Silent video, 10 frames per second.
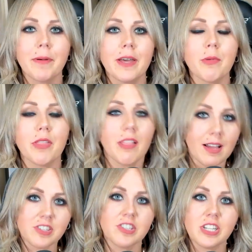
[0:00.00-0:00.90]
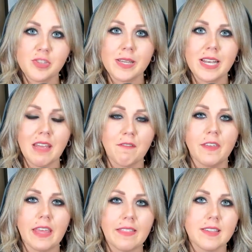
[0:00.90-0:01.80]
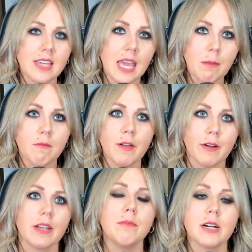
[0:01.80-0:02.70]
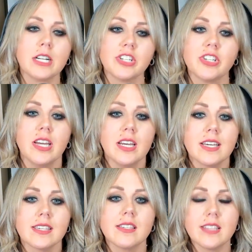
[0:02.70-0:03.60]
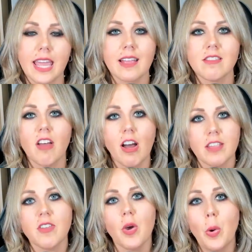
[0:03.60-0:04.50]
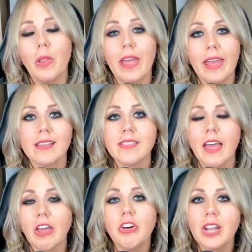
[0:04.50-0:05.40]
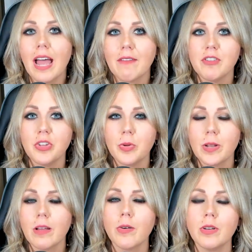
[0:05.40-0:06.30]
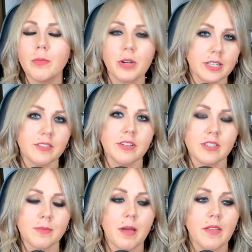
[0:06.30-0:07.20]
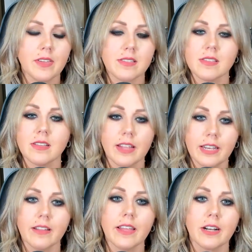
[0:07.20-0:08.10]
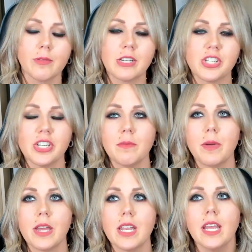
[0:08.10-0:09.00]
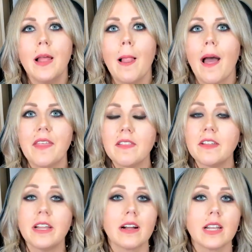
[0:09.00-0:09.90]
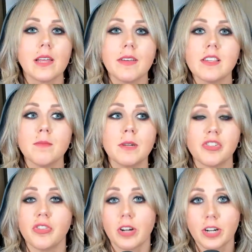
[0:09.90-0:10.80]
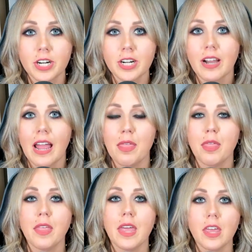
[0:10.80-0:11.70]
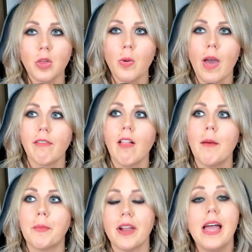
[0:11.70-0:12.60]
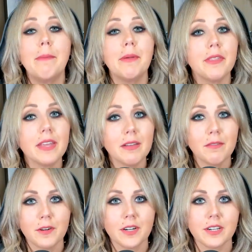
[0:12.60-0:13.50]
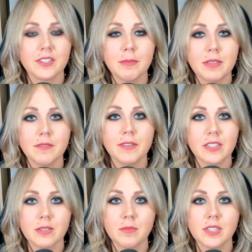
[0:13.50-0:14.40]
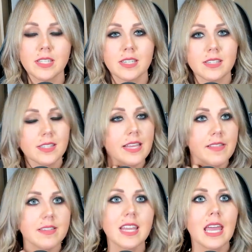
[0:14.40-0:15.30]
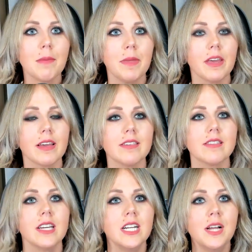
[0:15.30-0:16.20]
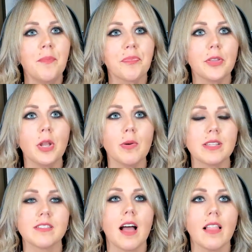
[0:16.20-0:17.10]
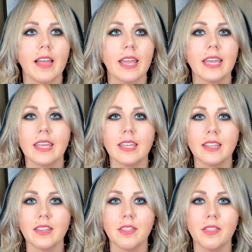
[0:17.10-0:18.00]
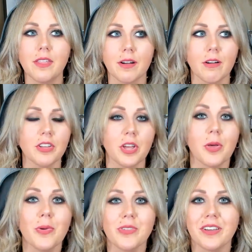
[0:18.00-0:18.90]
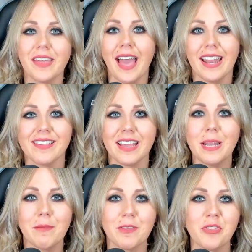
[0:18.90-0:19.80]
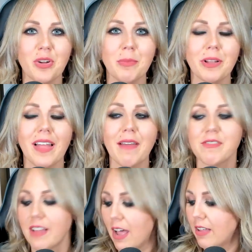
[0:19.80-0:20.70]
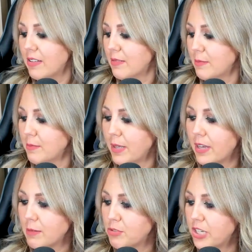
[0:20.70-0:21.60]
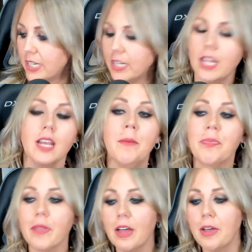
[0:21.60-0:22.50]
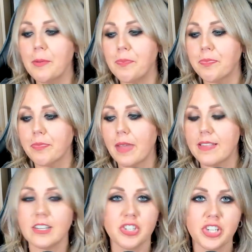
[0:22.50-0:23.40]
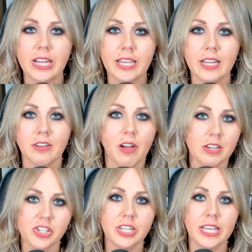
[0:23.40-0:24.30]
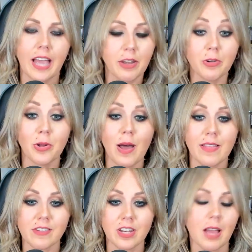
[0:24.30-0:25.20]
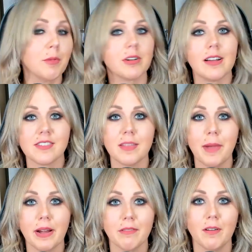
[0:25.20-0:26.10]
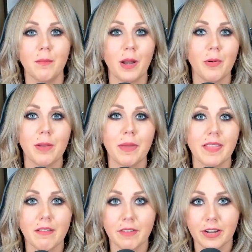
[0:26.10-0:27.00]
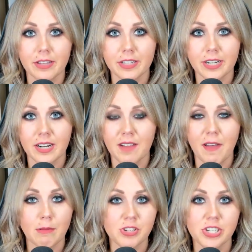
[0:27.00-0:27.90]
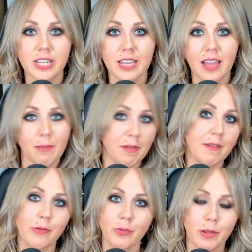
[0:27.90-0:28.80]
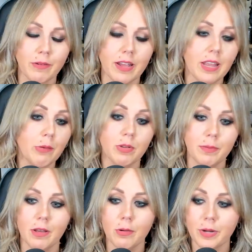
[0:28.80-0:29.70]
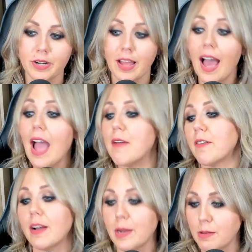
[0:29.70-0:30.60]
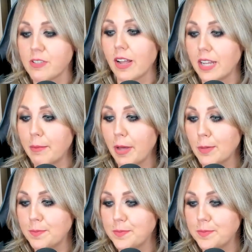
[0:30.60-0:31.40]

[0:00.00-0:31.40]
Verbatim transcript: But with Lost Judgment, I feel like this game very much stands on its own legs. And that could have to do, and I'll go into more details about this in the later question, but I think the narrative is much darker. I think you have a lot more empathy for some of the victims in this in this game because you know, it's not like they're all yakuza and they kind of signed up for this criminal lifestyle. Oh my god, I'm shedding. Um I said shedding, not shitting. I don't know how that's going to come across on the microphone, but I want to make that very clear. If I was shitting, my face would be red. It would be all weird. I forgot what I was talking about.